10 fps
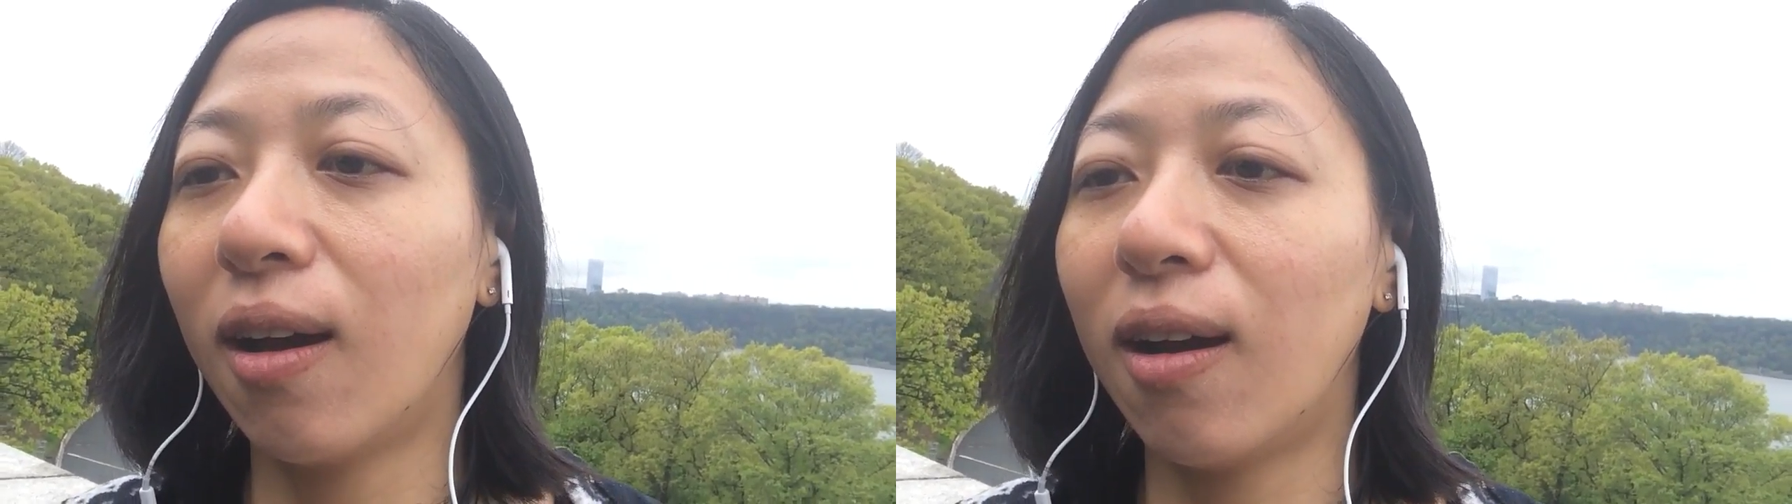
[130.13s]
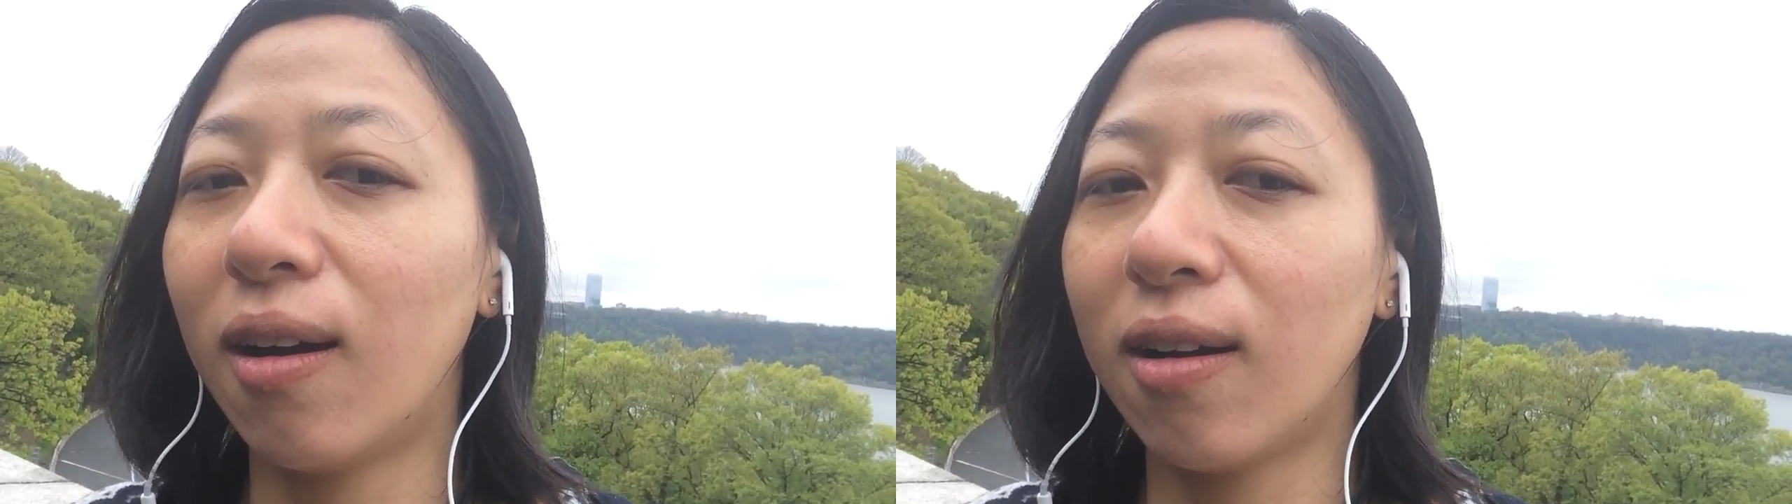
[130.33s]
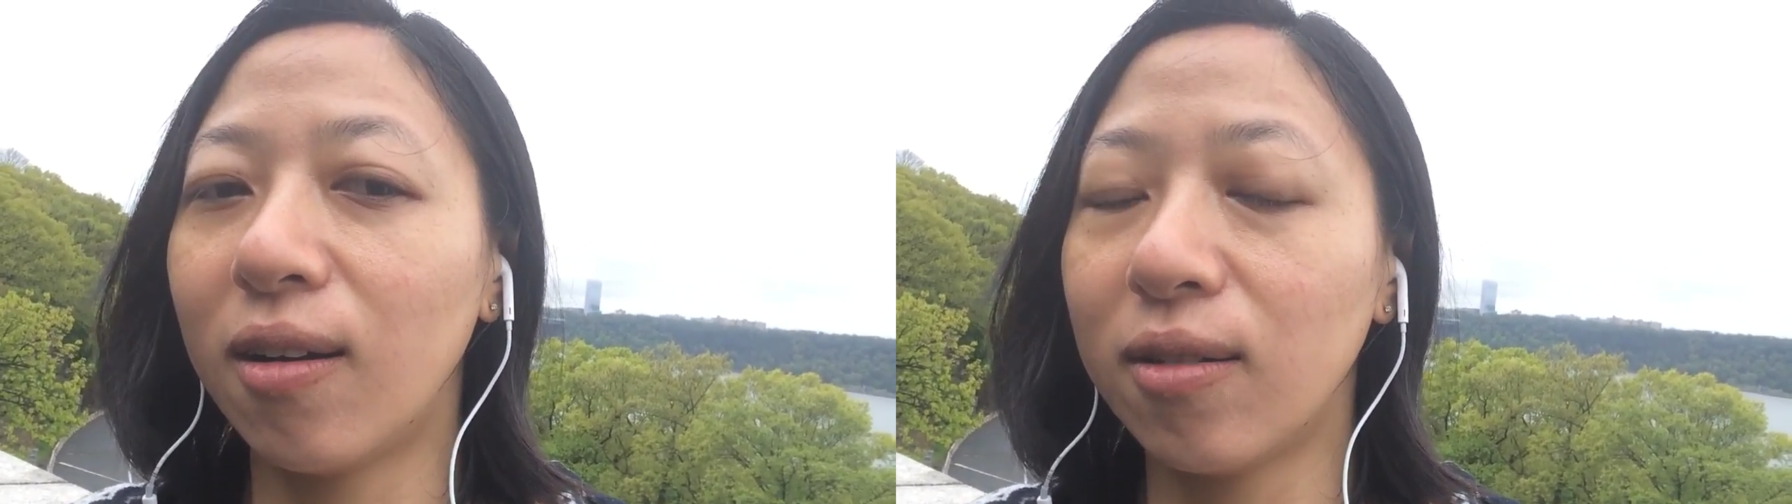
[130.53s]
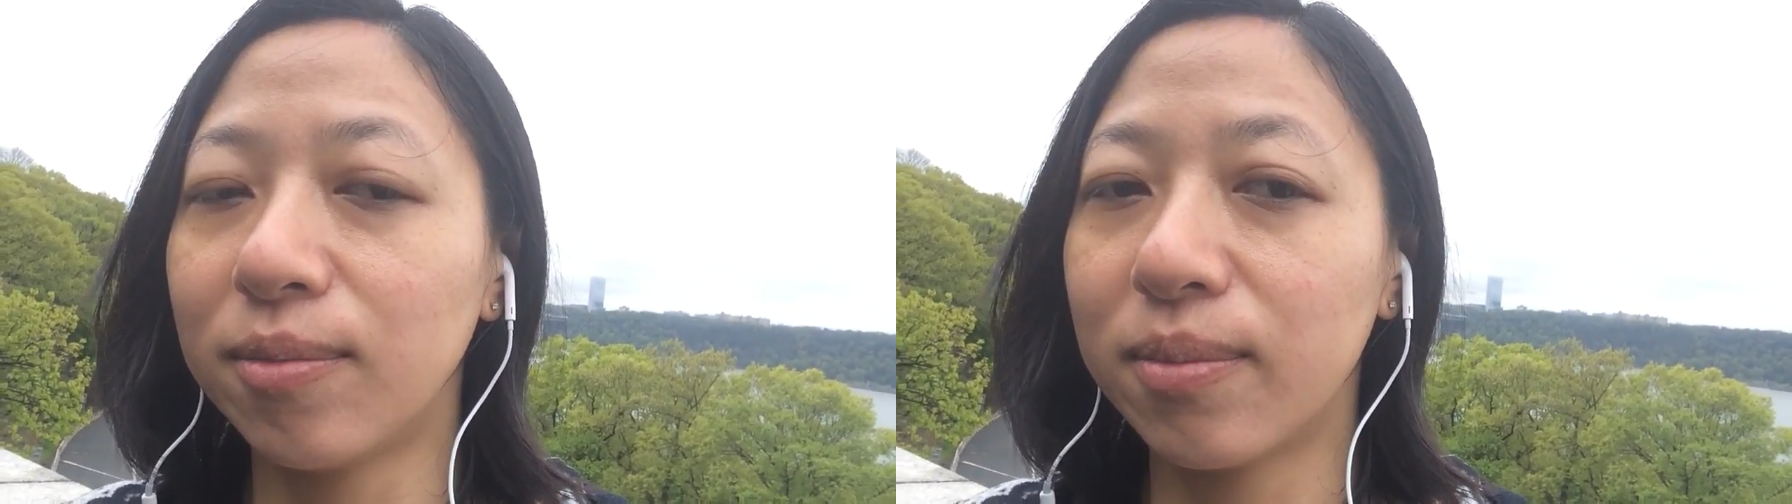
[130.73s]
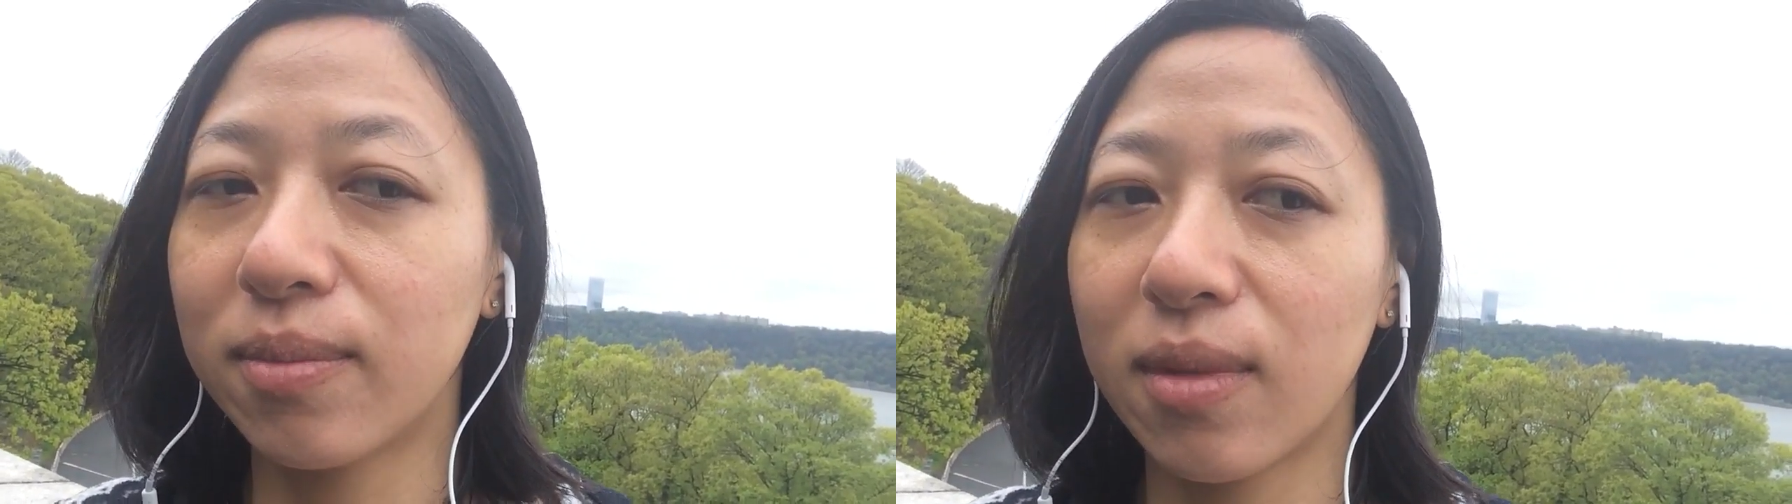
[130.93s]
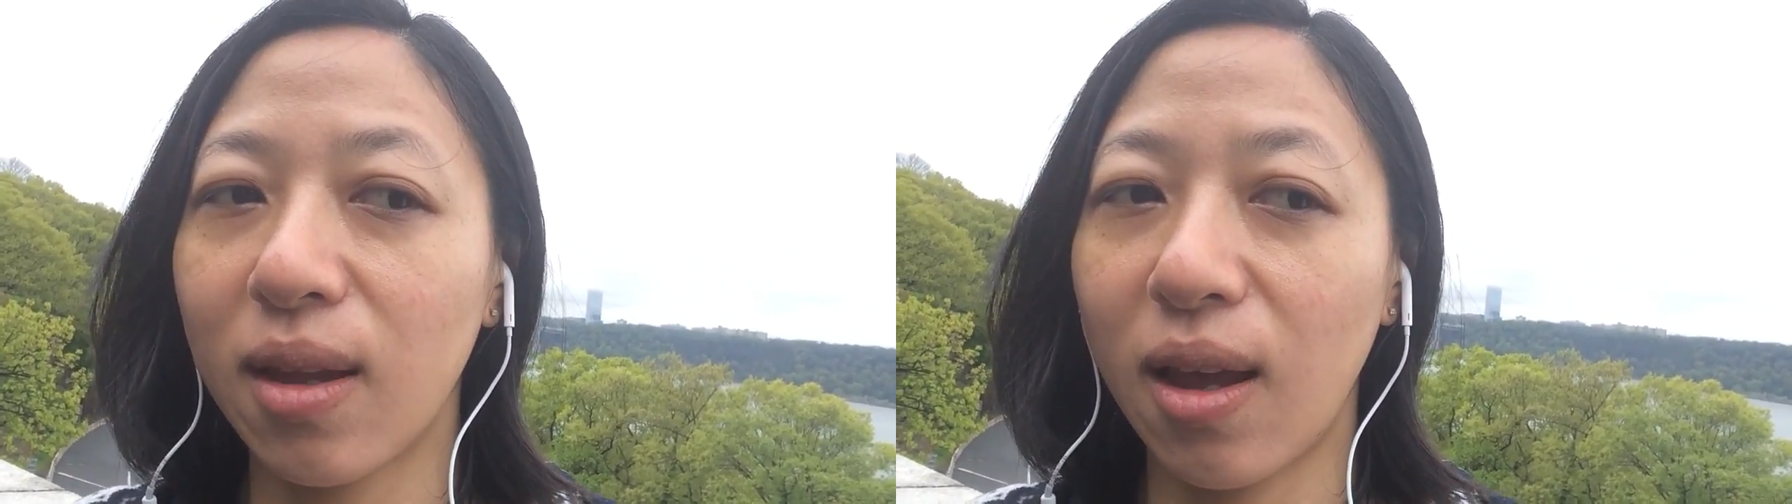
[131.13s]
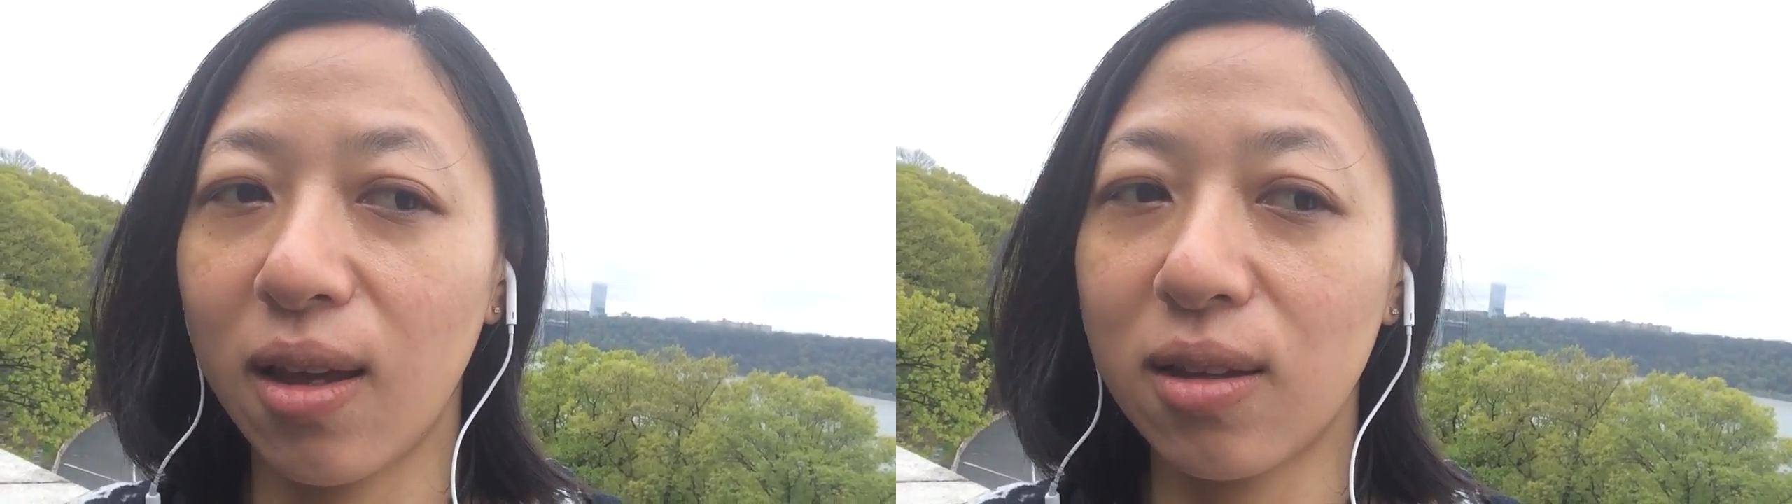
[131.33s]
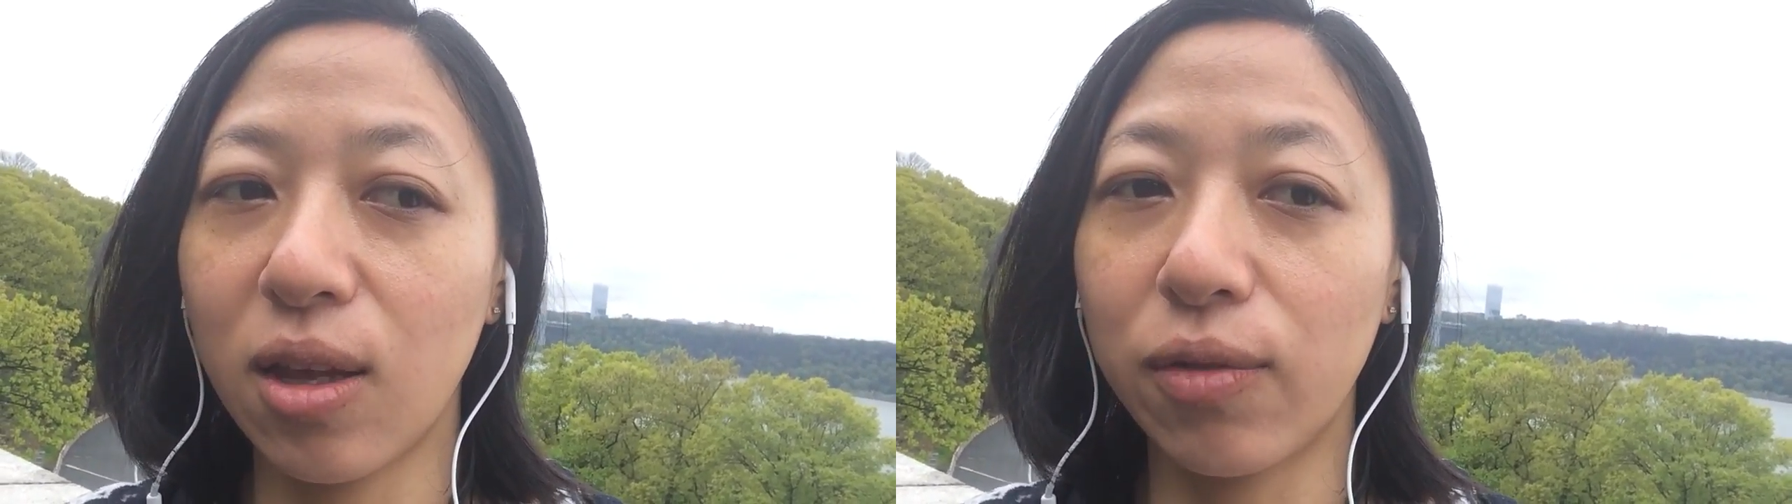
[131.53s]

And